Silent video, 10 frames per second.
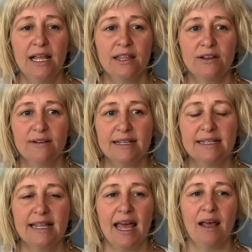there is
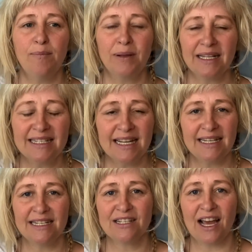that ability to
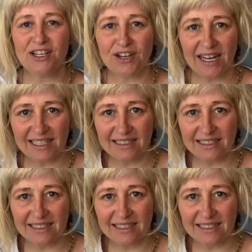titrate,